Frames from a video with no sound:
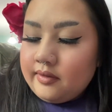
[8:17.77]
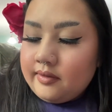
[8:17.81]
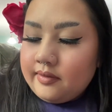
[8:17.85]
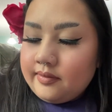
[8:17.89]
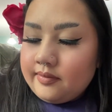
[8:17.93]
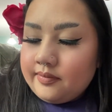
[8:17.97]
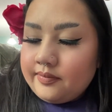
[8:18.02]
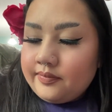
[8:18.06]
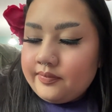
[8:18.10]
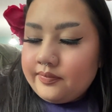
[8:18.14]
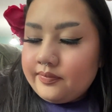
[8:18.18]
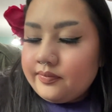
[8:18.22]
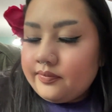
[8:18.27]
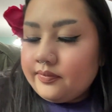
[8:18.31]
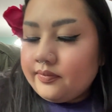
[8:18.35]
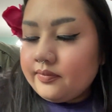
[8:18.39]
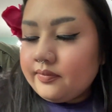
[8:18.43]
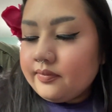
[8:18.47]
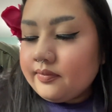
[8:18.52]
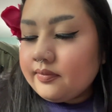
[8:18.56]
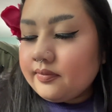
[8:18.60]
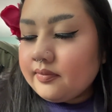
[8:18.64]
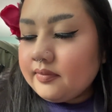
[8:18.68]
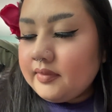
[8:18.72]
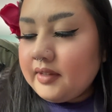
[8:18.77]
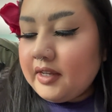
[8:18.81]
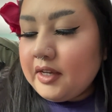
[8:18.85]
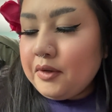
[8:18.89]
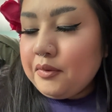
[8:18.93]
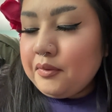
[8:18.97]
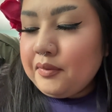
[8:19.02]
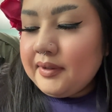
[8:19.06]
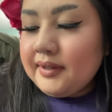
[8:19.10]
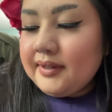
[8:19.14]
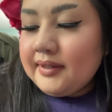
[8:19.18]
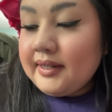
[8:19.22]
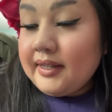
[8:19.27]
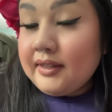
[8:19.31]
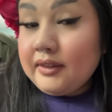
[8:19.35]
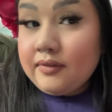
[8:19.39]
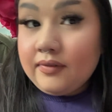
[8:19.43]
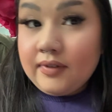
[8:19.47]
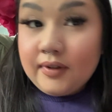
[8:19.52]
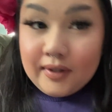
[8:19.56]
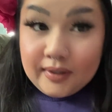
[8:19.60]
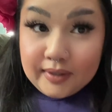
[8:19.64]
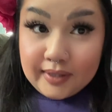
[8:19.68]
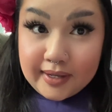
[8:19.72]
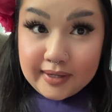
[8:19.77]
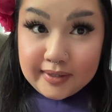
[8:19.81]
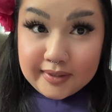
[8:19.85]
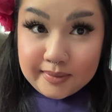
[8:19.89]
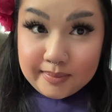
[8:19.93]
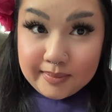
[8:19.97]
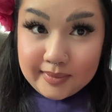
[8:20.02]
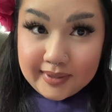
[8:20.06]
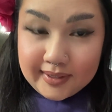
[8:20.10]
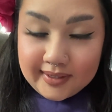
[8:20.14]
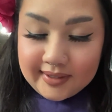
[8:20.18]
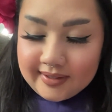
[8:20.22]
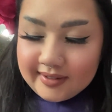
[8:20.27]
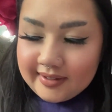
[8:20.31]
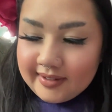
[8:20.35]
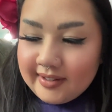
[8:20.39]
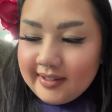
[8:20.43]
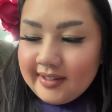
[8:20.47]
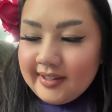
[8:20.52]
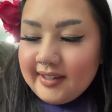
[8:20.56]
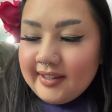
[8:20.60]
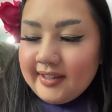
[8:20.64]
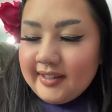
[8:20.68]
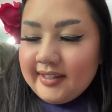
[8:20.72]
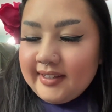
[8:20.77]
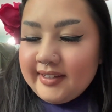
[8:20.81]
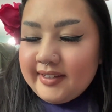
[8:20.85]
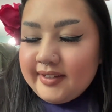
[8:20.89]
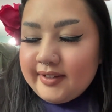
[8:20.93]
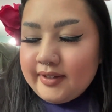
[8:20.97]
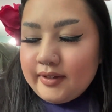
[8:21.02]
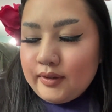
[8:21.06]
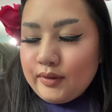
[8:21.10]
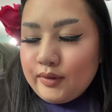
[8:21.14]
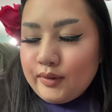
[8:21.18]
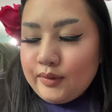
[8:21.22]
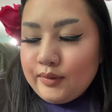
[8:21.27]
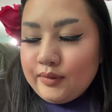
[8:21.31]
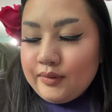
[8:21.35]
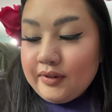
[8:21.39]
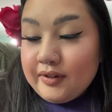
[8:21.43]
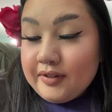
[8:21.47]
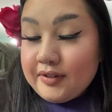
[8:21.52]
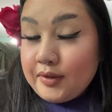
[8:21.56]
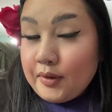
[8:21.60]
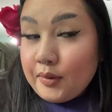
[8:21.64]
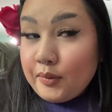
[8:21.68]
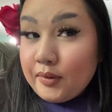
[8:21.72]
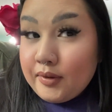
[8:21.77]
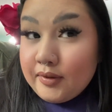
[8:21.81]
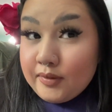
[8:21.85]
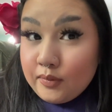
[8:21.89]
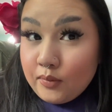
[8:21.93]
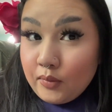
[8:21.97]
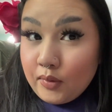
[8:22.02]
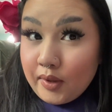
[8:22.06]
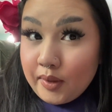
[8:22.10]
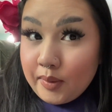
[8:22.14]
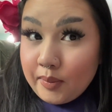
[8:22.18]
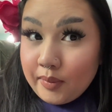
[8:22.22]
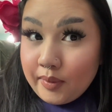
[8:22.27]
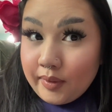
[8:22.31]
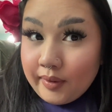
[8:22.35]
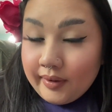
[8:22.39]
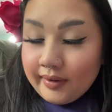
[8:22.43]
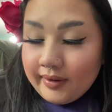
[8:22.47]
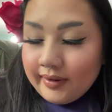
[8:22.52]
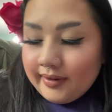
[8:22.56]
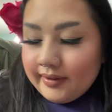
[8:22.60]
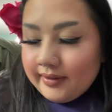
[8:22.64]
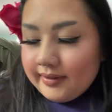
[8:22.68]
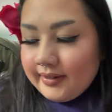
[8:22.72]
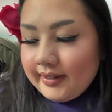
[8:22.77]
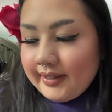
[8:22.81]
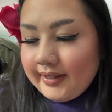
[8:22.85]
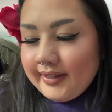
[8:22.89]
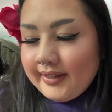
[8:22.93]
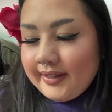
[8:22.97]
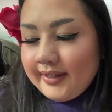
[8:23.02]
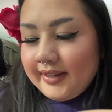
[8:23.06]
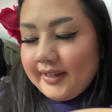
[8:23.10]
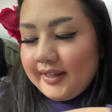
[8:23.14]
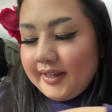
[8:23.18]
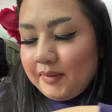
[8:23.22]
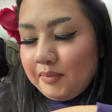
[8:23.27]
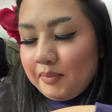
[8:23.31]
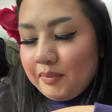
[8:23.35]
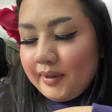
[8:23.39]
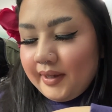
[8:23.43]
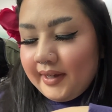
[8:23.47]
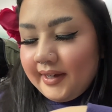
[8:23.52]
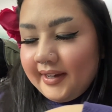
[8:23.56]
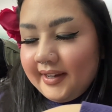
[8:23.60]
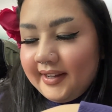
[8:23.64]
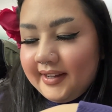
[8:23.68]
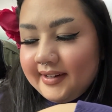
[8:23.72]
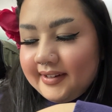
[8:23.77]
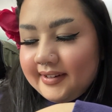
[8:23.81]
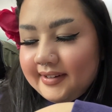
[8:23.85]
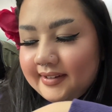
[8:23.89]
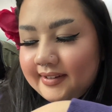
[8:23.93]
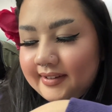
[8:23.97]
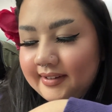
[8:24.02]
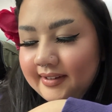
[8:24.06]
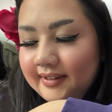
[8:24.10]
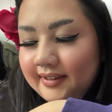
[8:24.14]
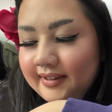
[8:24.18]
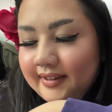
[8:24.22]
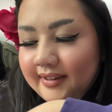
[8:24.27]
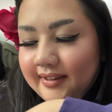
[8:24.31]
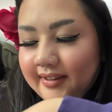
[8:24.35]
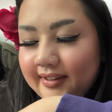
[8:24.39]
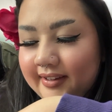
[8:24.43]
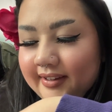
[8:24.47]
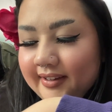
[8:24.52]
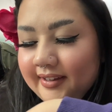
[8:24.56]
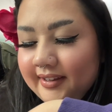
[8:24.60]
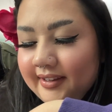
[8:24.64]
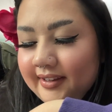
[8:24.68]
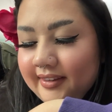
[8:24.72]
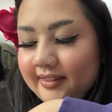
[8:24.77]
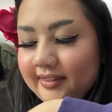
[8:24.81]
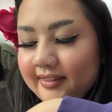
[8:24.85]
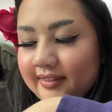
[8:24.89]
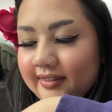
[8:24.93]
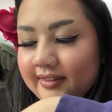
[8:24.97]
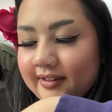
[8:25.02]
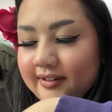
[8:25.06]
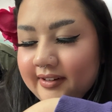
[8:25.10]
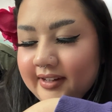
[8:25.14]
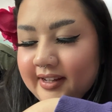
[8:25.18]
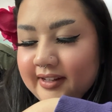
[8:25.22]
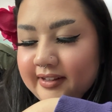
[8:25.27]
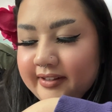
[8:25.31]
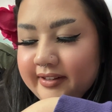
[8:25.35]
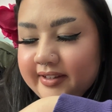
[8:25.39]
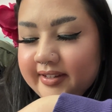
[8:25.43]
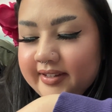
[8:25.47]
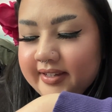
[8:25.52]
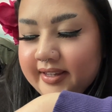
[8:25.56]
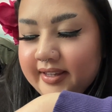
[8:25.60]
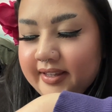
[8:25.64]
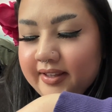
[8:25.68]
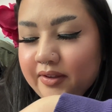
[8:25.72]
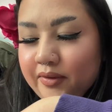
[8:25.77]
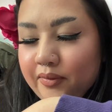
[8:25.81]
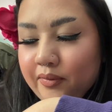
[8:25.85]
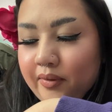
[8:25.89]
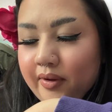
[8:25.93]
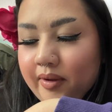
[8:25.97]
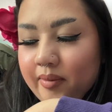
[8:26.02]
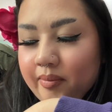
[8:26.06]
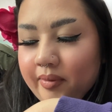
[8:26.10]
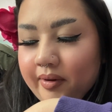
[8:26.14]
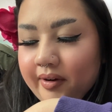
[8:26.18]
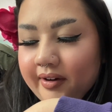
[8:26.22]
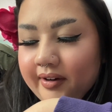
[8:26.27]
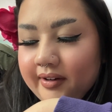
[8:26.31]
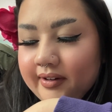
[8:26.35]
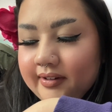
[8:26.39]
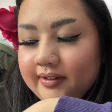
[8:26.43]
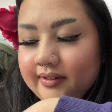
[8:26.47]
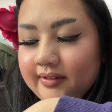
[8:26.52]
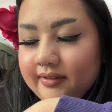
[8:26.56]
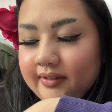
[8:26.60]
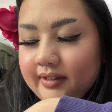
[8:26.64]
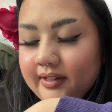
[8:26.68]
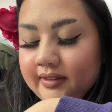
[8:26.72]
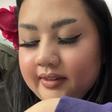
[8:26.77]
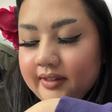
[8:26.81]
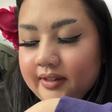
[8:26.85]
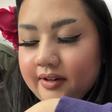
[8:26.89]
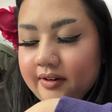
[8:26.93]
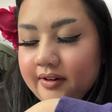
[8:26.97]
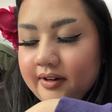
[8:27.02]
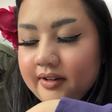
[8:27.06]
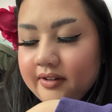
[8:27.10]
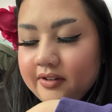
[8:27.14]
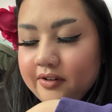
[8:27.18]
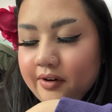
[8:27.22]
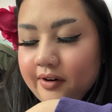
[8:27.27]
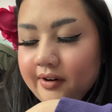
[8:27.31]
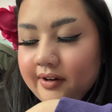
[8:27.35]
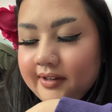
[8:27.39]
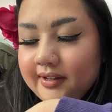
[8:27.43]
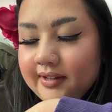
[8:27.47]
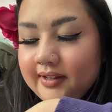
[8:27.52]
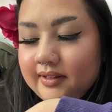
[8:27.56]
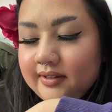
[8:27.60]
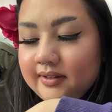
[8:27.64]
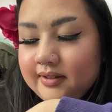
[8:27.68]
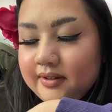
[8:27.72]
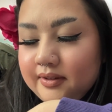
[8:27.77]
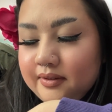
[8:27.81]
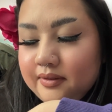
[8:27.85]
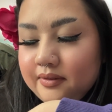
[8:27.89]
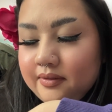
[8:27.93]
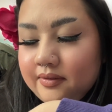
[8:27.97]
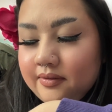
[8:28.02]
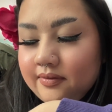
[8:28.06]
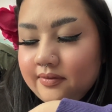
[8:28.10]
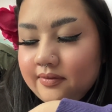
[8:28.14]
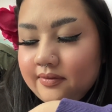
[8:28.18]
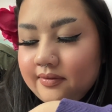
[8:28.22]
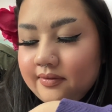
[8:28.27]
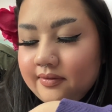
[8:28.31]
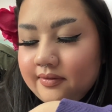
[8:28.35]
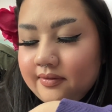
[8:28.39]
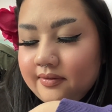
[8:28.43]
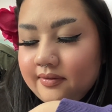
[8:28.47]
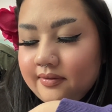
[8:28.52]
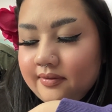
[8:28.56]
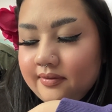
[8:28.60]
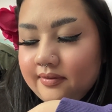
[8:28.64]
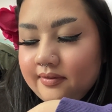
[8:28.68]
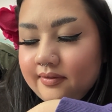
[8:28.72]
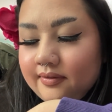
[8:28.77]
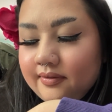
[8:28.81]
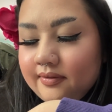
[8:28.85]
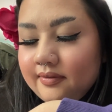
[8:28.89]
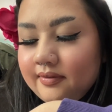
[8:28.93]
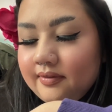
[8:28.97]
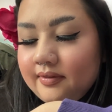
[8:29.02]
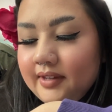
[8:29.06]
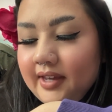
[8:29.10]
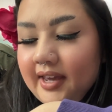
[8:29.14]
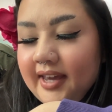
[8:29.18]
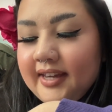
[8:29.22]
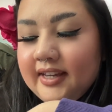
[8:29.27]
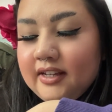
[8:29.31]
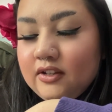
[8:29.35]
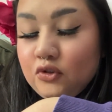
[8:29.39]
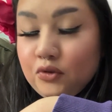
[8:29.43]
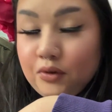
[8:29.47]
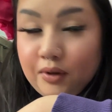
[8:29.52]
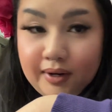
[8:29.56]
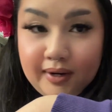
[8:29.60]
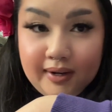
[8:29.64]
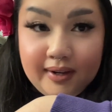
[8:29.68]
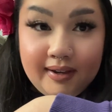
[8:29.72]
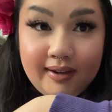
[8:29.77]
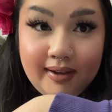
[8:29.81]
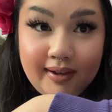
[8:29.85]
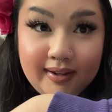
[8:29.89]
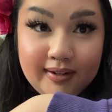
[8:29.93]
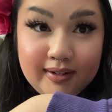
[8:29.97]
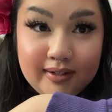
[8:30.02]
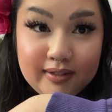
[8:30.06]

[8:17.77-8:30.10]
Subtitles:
I went at the very last minute. So there's always Walmart, but they're not on sale at Walmart like they are at Target. So I can try at a different Target.